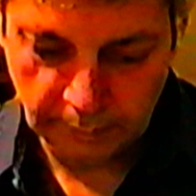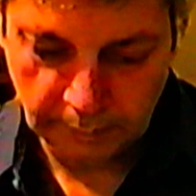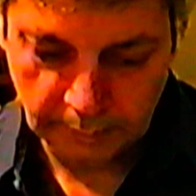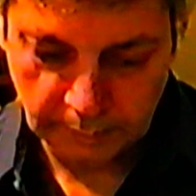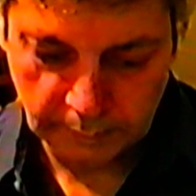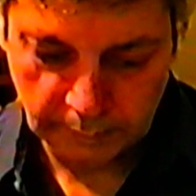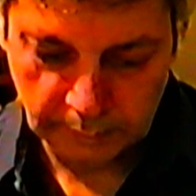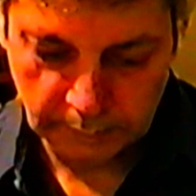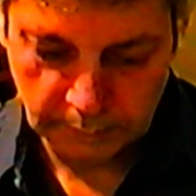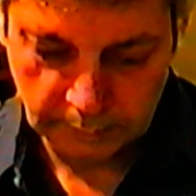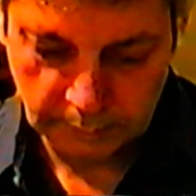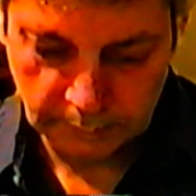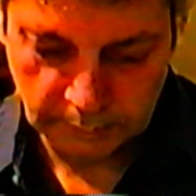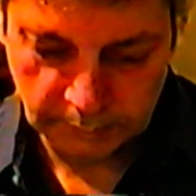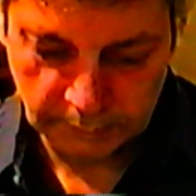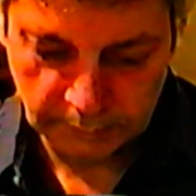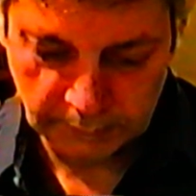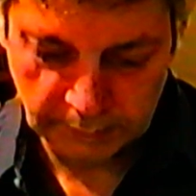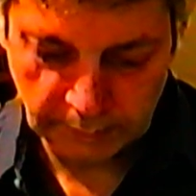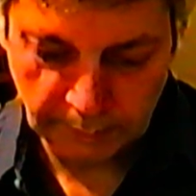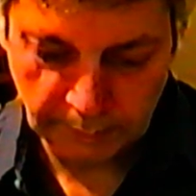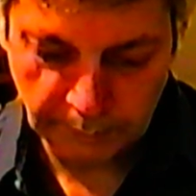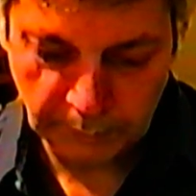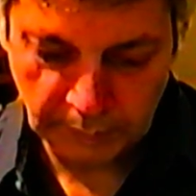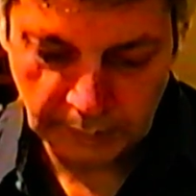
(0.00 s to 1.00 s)
Uh,
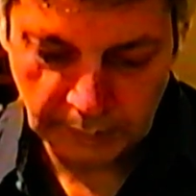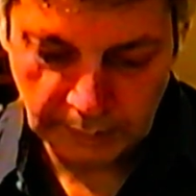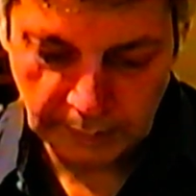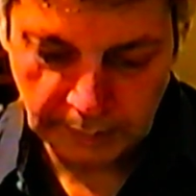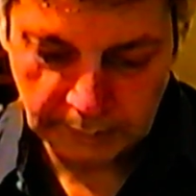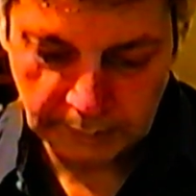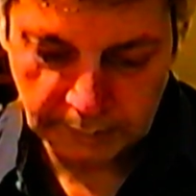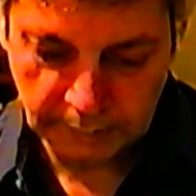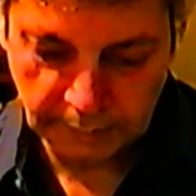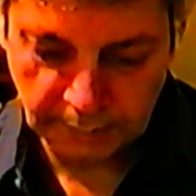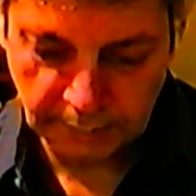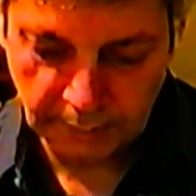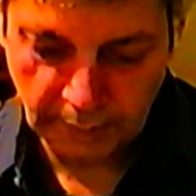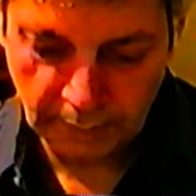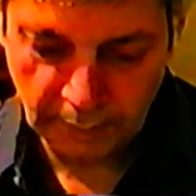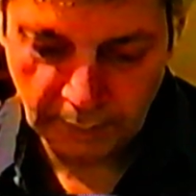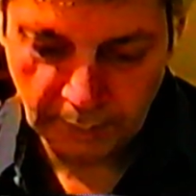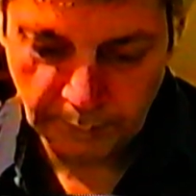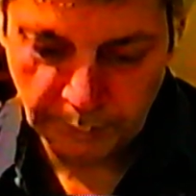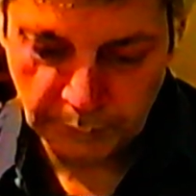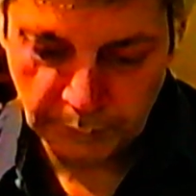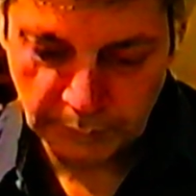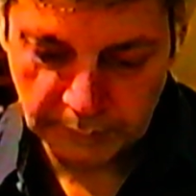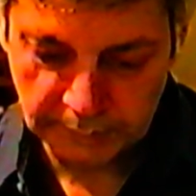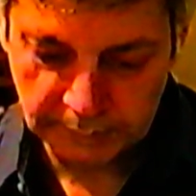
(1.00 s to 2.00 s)
simulate
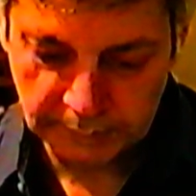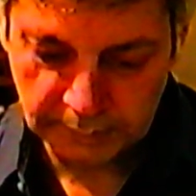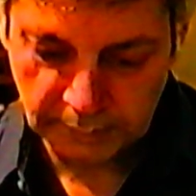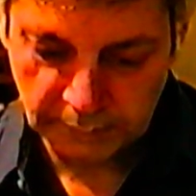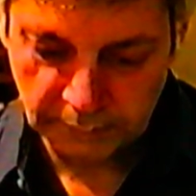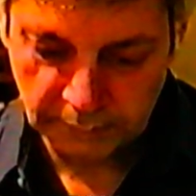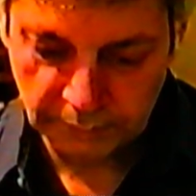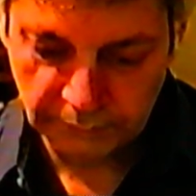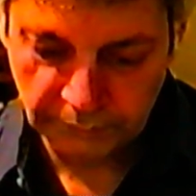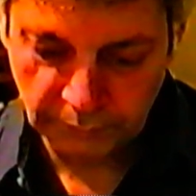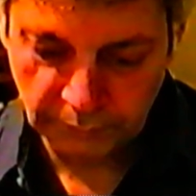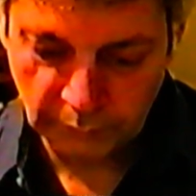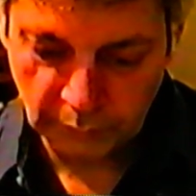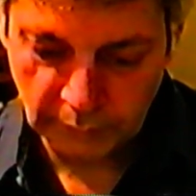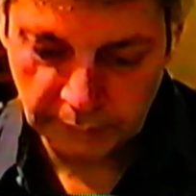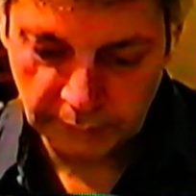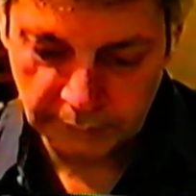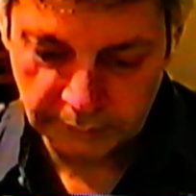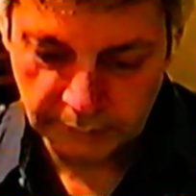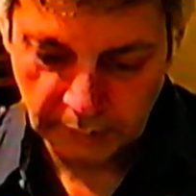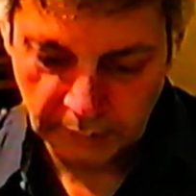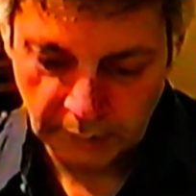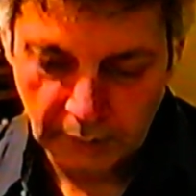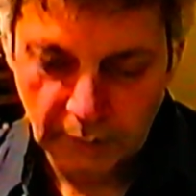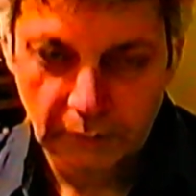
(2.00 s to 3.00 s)
another person's
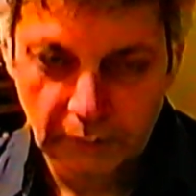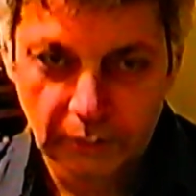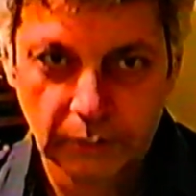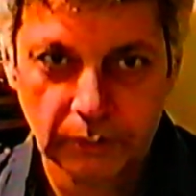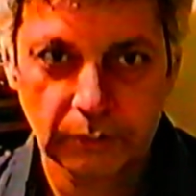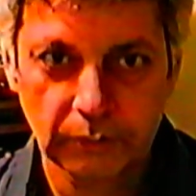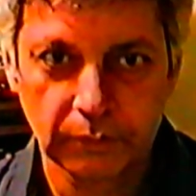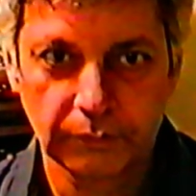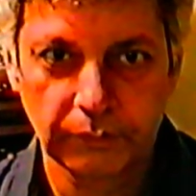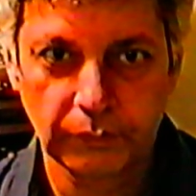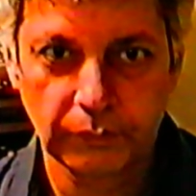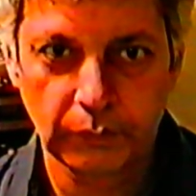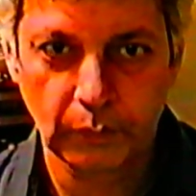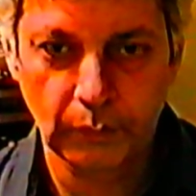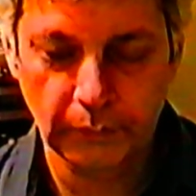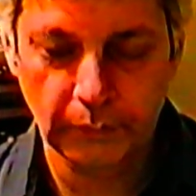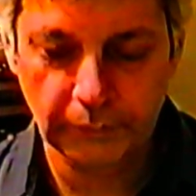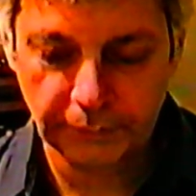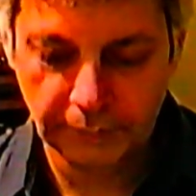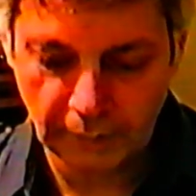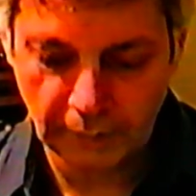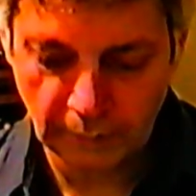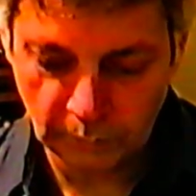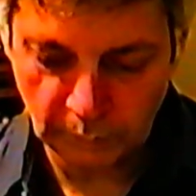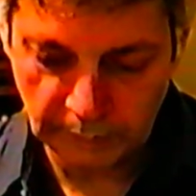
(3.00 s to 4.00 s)
voice to fool
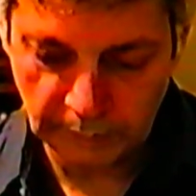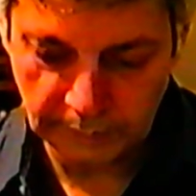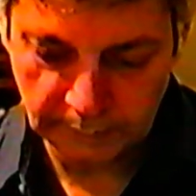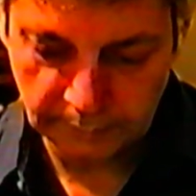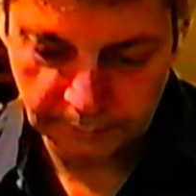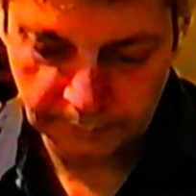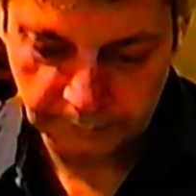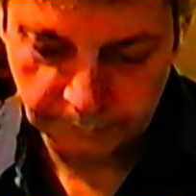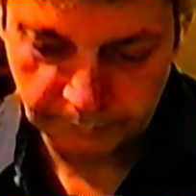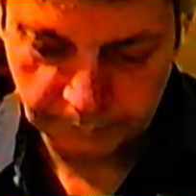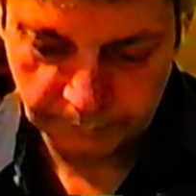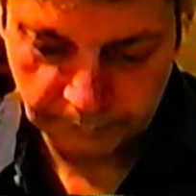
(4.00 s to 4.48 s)
someone.